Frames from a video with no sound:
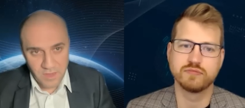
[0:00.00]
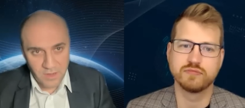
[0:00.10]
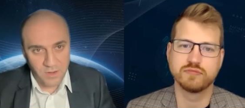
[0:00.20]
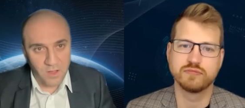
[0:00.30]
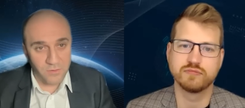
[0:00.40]

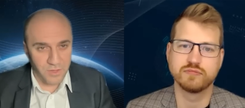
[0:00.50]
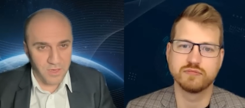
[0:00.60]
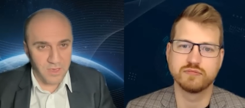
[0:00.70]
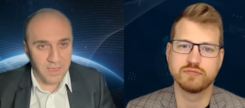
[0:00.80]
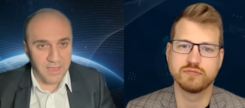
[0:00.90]

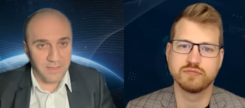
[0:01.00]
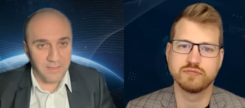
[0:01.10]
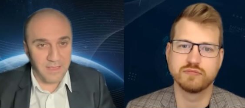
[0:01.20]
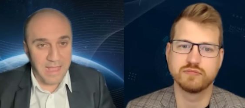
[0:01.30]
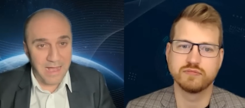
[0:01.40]
Speaker 1: technology and
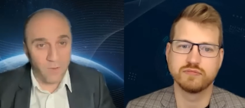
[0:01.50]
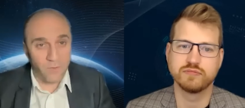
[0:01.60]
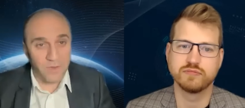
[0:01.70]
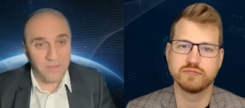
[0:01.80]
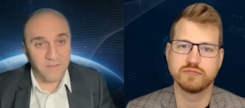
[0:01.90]
how
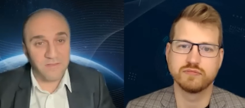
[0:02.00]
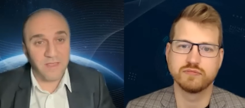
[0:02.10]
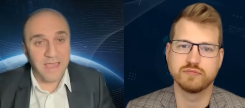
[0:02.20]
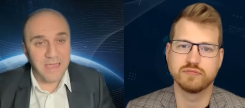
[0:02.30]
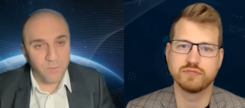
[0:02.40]
it's
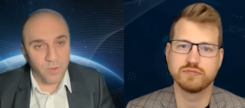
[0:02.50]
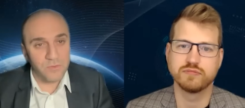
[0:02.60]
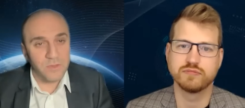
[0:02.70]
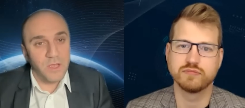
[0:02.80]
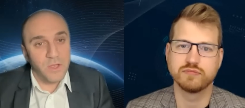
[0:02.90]
able
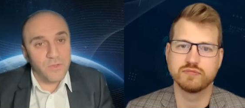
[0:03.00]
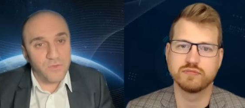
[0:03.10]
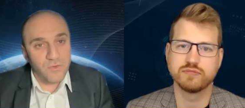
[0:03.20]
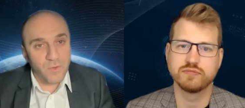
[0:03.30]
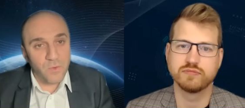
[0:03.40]

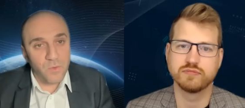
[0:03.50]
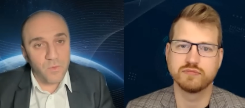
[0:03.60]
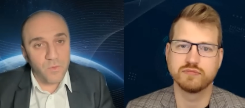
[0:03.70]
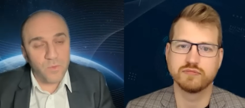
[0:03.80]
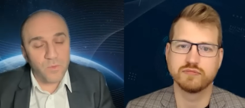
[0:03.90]

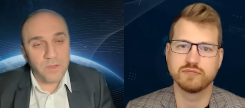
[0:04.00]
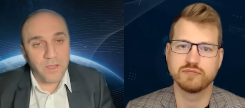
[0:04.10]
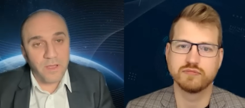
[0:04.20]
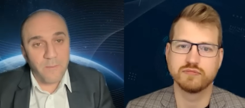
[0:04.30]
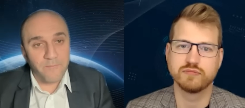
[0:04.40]
to
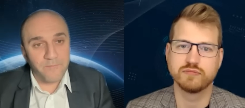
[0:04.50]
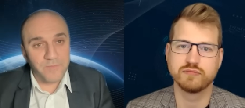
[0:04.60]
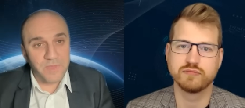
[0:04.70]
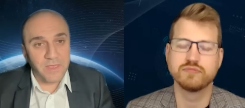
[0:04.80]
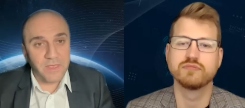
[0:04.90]
um,
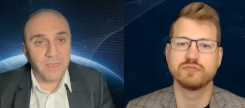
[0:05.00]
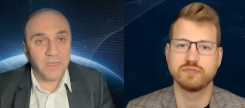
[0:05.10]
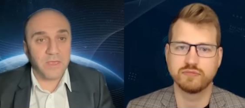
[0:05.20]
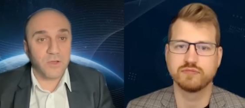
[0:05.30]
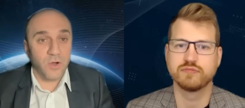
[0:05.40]

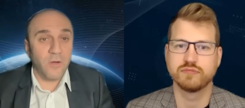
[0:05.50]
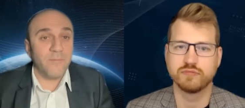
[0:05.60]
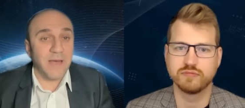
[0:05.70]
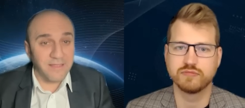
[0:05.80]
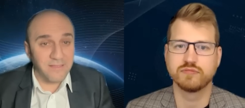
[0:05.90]

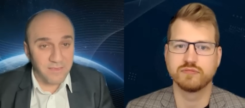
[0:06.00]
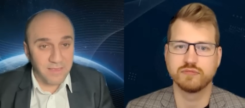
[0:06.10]
combat